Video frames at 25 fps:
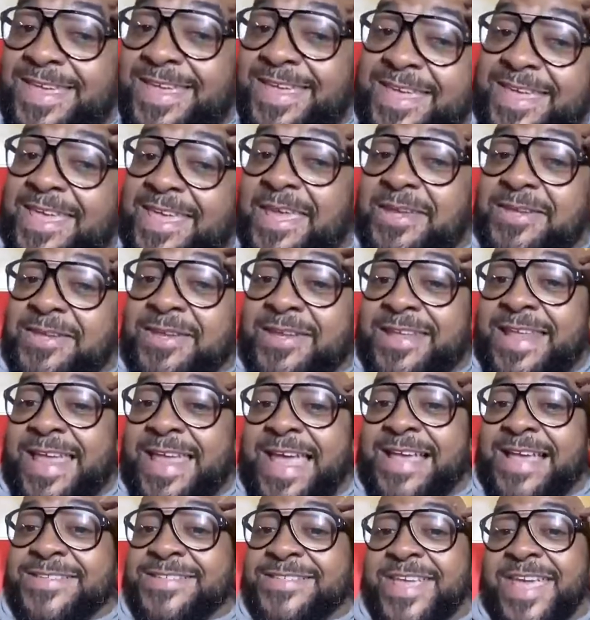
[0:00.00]
in The
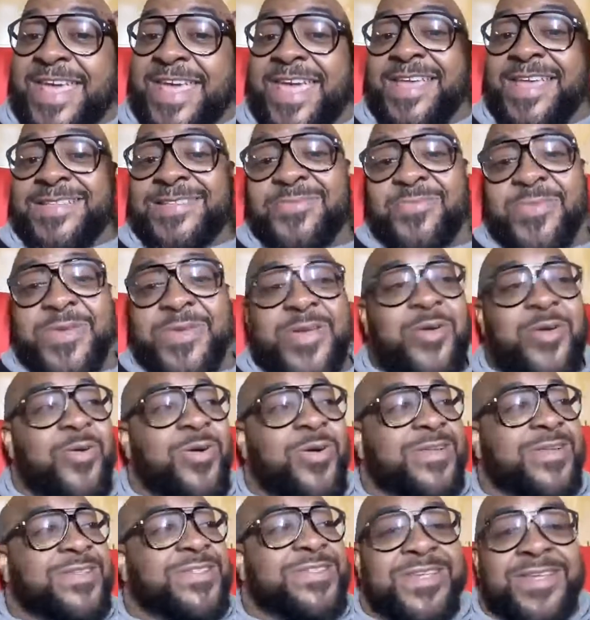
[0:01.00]
Last Dance, we
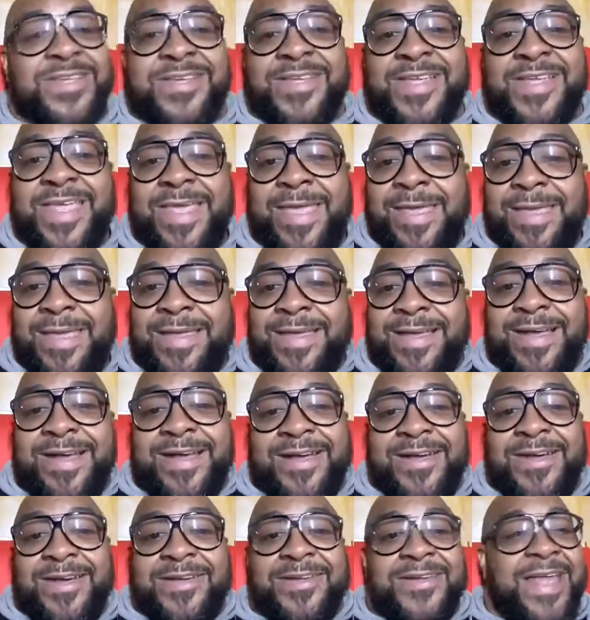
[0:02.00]
going to
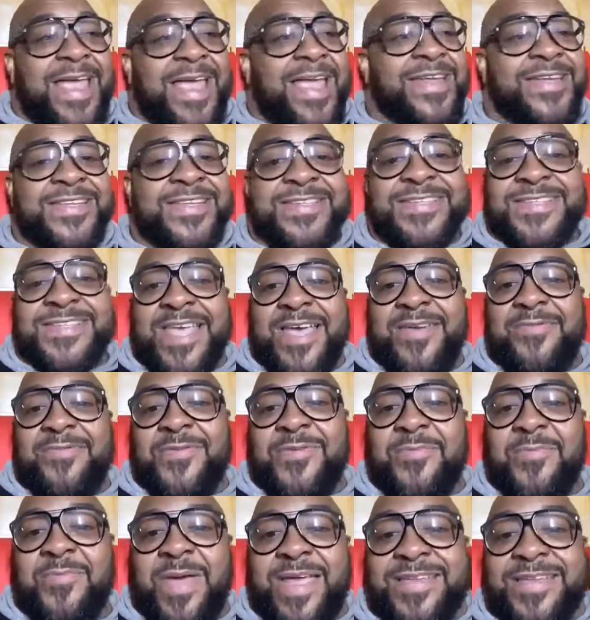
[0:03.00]

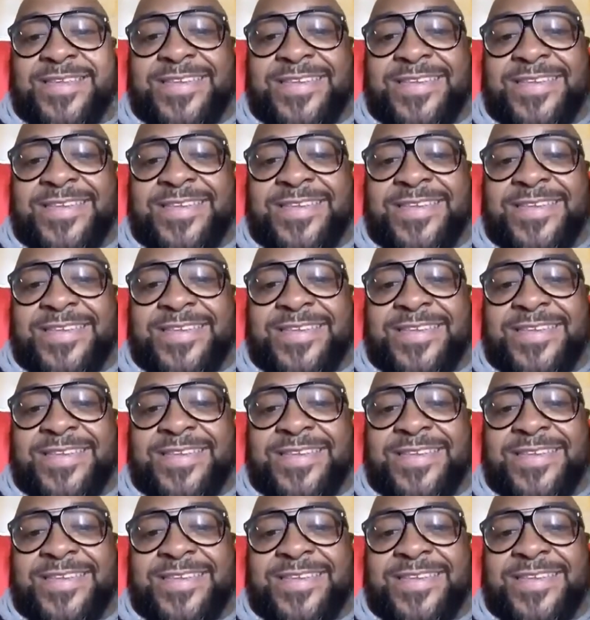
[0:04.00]
97, back to